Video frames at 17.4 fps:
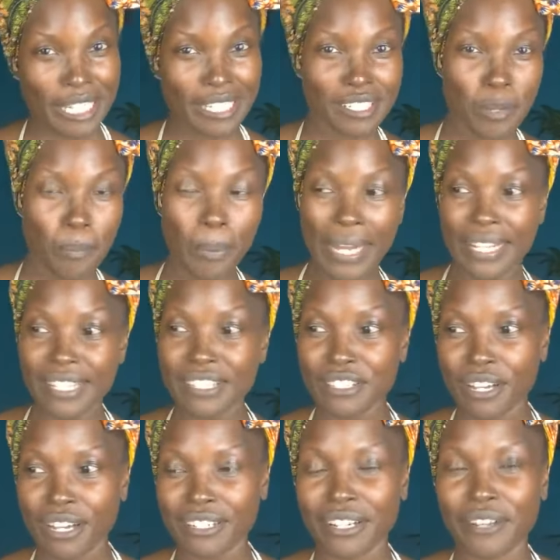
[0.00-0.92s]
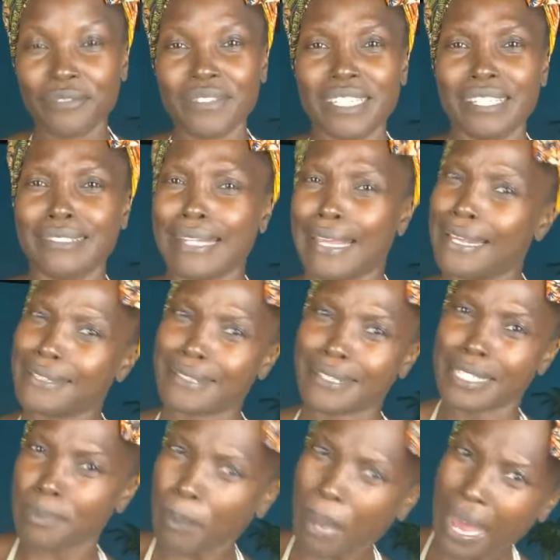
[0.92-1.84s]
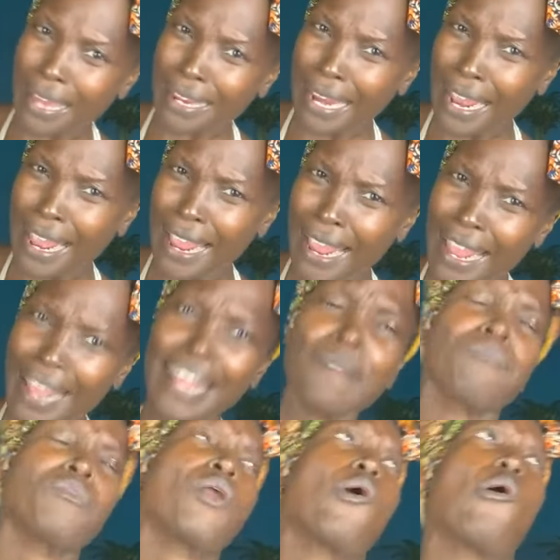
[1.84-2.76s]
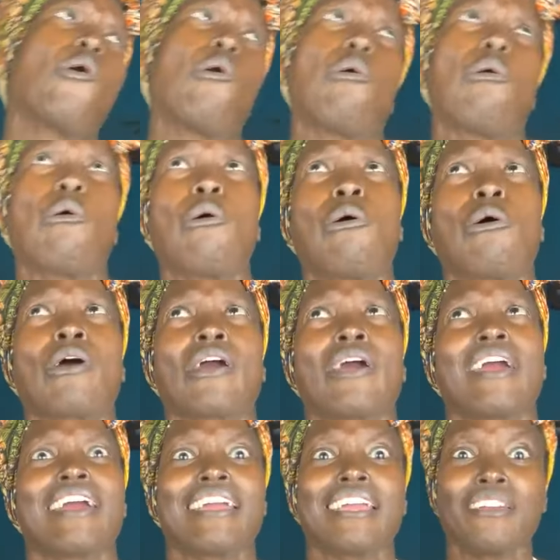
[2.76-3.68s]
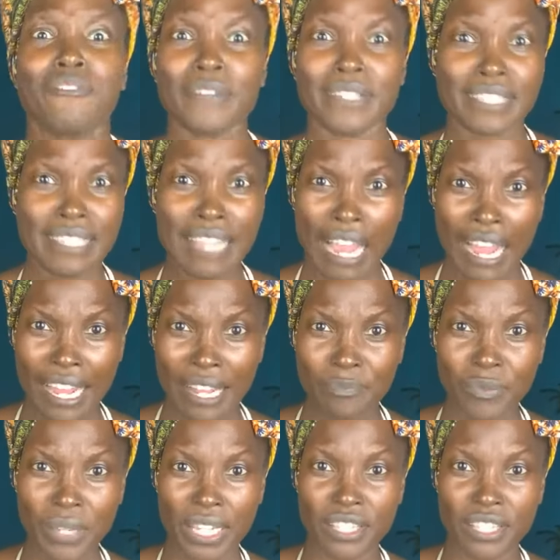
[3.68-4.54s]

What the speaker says: It depends on if today's a spa day or if it's not.